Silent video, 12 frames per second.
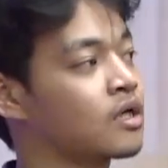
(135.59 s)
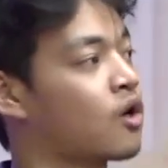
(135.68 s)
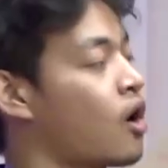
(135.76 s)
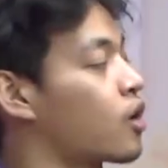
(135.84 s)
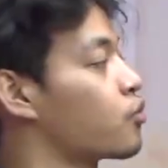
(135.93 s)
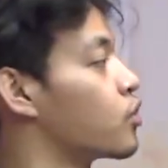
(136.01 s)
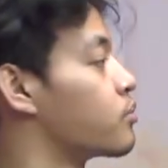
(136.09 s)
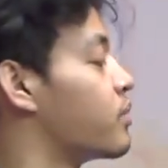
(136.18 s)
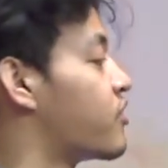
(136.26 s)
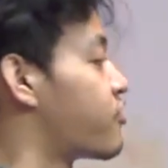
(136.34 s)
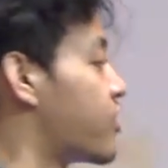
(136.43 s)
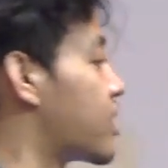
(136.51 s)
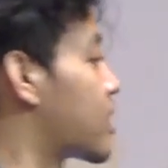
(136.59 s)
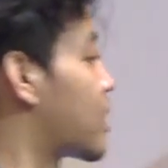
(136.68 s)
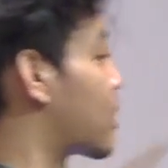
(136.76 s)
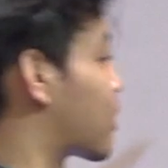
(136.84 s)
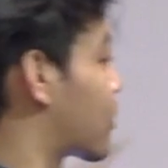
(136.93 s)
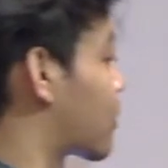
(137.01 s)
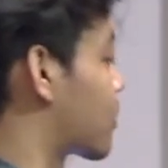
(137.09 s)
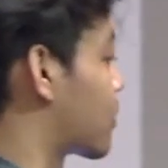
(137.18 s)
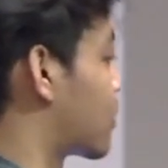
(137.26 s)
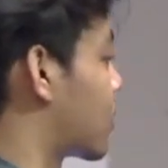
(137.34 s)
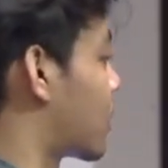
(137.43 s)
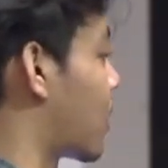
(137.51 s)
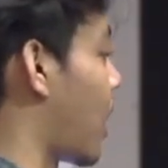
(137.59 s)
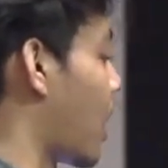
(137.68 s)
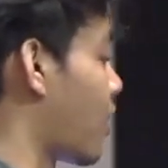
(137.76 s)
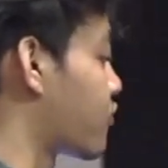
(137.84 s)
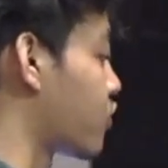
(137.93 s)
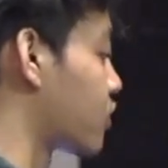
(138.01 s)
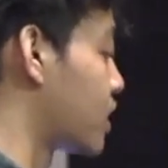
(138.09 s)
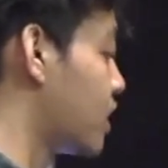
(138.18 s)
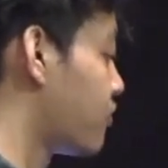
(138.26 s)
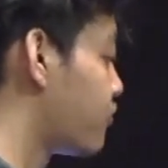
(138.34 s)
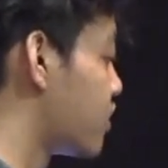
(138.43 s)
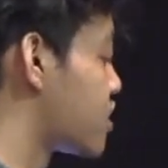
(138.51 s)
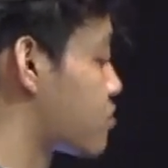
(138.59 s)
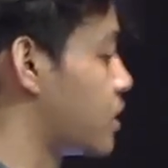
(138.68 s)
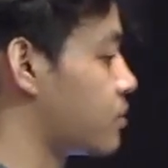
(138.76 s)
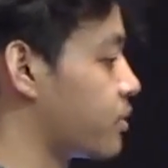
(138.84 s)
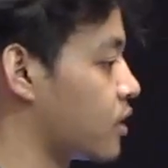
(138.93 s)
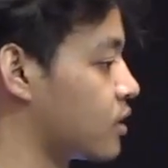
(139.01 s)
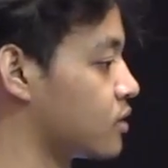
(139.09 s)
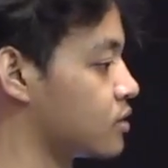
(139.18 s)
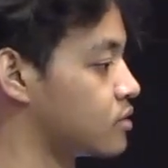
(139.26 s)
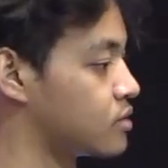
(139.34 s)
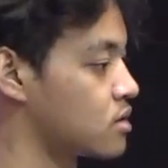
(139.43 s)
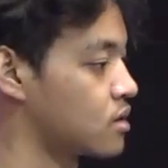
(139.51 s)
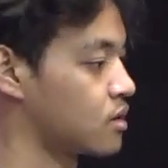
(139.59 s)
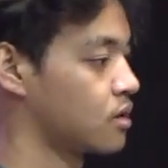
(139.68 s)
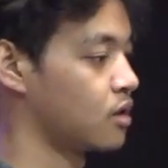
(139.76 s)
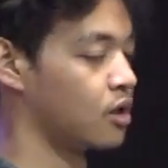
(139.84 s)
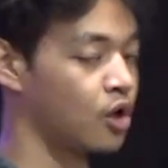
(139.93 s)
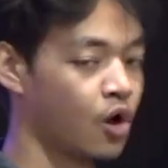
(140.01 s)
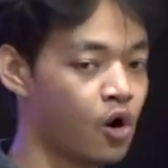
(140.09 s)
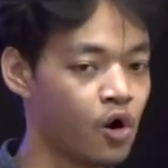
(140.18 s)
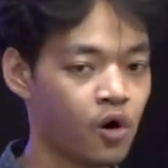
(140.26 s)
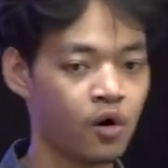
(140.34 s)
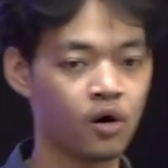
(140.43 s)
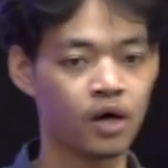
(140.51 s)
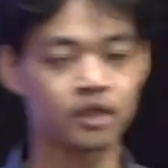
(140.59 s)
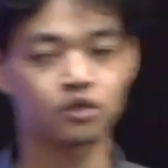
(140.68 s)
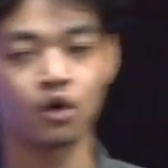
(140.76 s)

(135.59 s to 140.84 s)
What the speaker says: God would be thinking, I have to give these people law and